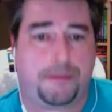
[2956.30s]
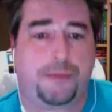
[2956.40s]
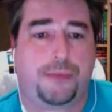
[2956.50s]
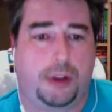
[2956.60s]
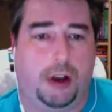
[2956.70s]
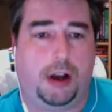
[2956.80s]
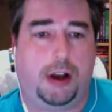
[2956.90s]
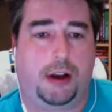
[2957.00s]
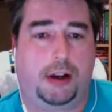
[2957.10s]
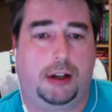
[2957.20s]

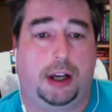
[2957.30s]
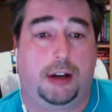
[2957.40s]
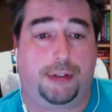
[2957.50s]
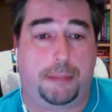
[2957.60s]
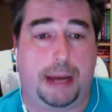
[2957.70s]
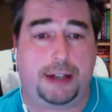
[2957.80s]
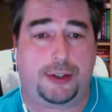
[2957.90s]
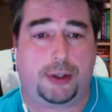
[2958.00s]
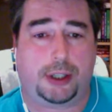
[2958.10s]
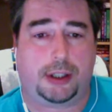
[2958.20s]
From
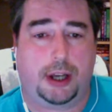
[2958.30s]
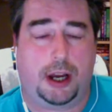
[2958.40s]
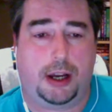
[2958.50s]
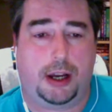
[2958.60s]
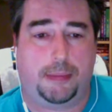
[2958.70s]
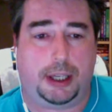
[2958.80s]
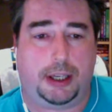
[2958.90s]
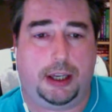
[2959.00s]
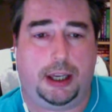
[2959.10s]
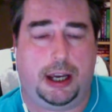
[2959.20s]
Patrick,
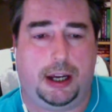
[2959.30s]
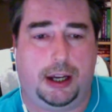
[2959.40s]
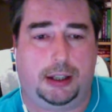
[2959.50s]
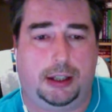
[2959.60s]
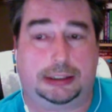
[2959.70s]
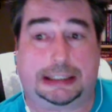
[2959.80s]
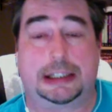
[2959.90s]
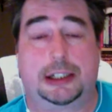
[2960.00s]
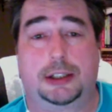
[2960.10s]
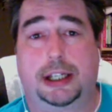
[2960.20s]
he is
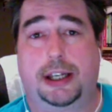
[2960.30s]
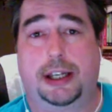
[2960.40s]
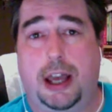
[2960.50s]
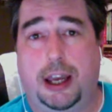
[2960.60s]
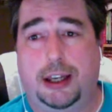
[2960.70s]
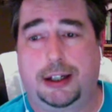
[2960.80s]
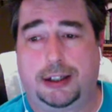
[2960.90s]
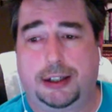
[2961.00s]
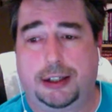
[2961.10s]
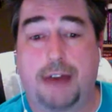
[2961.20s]
clearly a
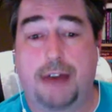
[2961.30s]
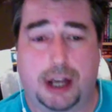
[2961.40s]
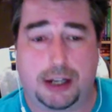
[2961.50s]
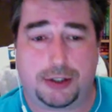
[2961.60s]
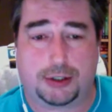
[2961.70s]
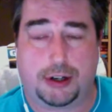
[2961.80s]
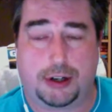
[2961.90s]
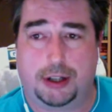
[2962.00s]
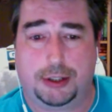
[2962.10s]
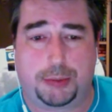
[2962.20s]
advertiser
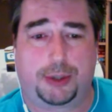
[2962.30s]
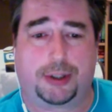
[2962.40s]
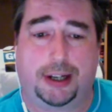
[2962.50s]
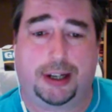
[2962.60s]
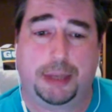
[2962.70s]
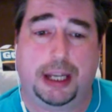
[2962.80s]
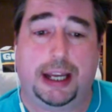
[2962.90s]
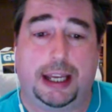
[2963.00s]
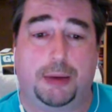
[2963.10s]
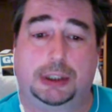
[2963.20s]
on this program.
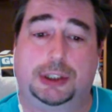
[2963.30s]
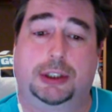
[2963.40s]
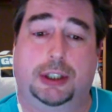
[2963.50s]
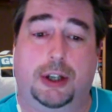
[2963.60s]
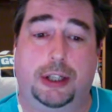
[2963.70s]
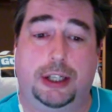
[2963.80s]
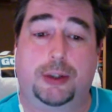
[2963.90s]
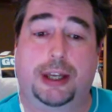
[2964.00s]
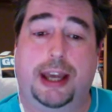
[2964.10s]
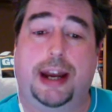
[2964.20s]
He wants you to know that you
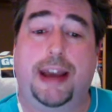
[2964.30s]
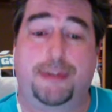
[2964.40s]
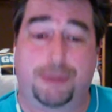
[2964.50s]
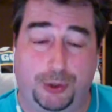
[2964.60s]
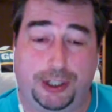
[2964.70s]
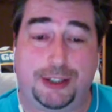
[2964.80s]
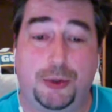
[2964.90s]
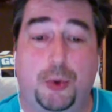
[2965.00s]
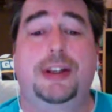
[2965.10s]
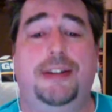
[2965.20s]
can get a free
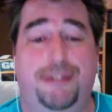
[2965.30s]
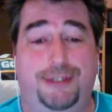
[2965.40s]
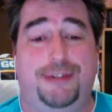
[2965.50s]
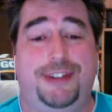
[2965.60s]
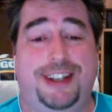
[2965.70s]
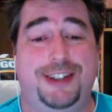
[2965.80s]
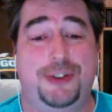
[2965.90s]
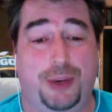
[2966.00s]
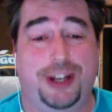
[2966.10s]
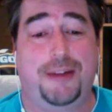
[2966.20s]
2015
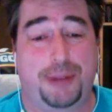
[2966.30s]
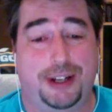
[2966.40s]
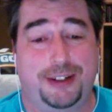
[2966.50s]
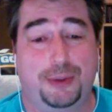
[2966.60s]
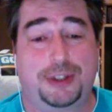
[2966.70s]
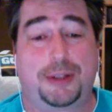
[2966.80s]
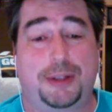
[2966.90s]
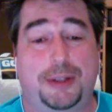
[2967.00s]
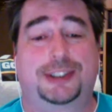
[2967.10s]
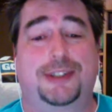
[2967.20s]
Tweet Up button with the purchase of